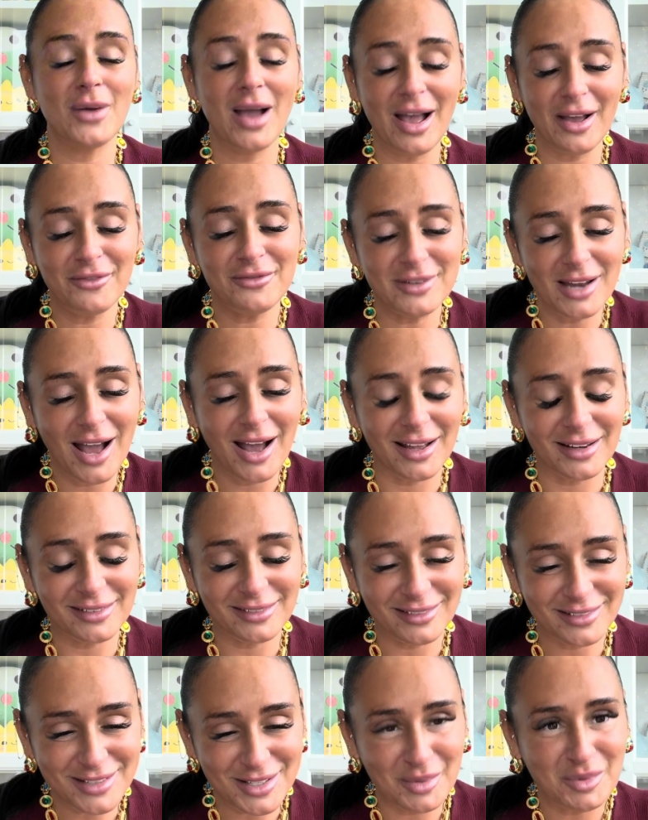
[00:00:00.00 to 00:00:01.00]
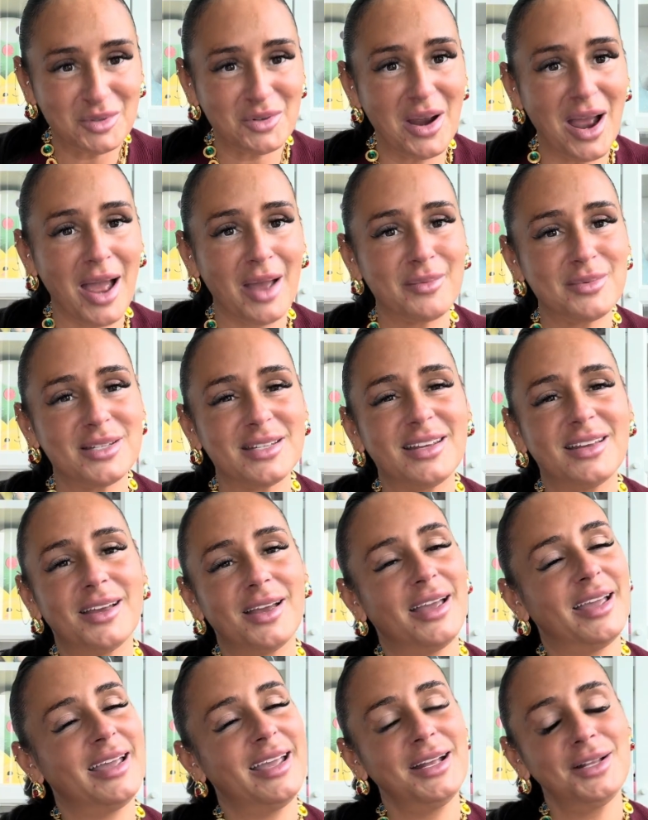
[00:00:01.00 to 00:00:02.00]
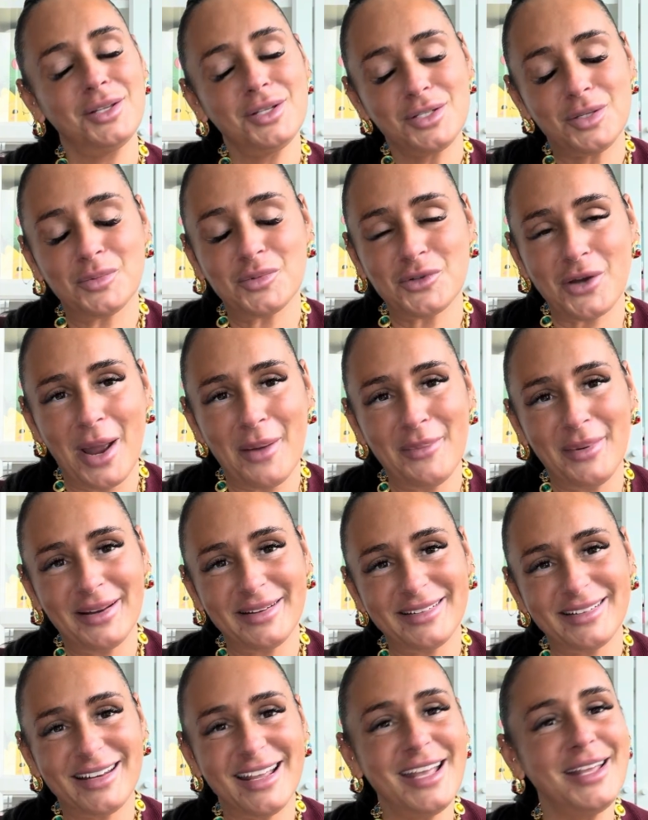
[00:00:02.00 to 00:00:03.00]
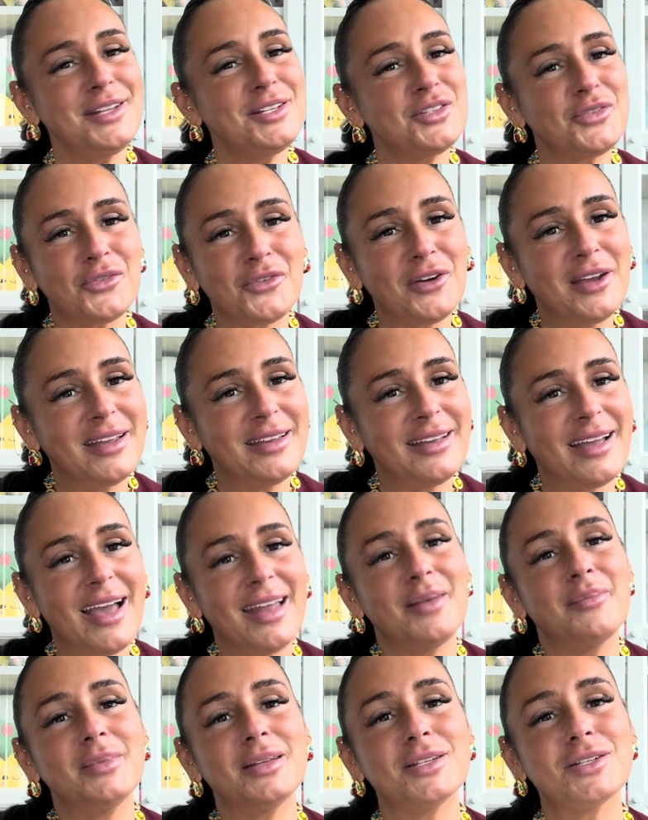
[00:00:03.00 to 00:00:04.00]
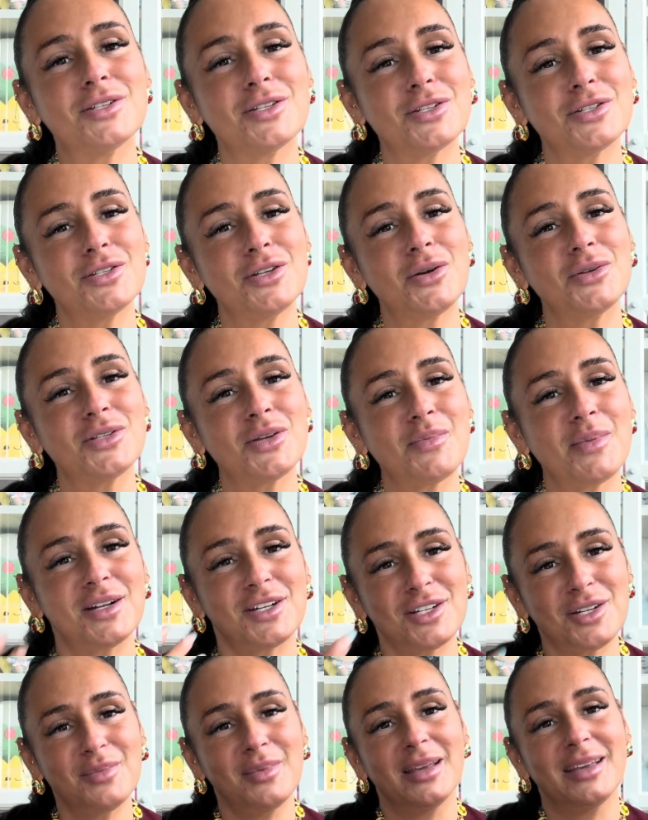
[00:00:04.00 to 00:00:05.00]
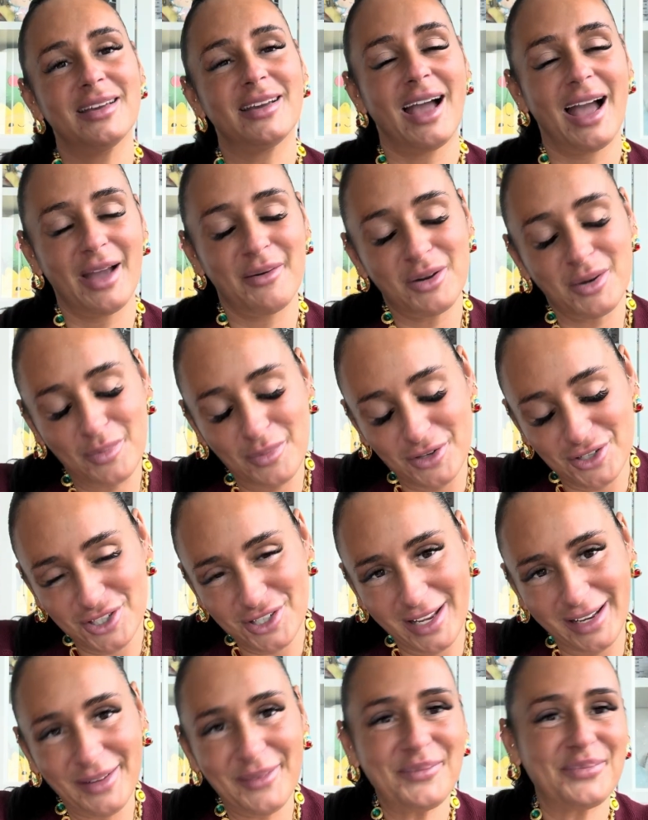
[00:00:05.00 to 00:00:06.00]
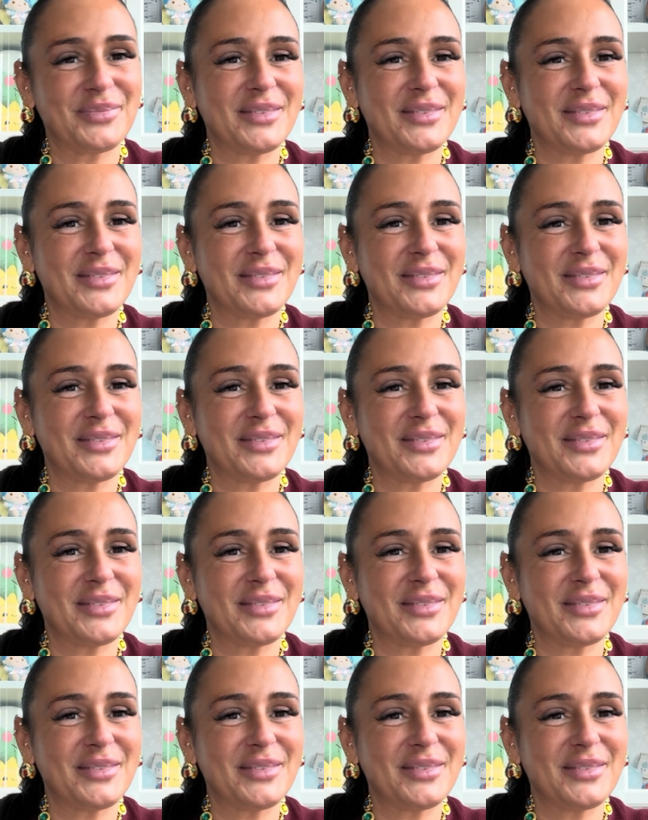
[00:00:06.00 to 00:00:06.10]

have not subscribed, hit the subscribe button. It is free and it means so much to me. I would appreciate it.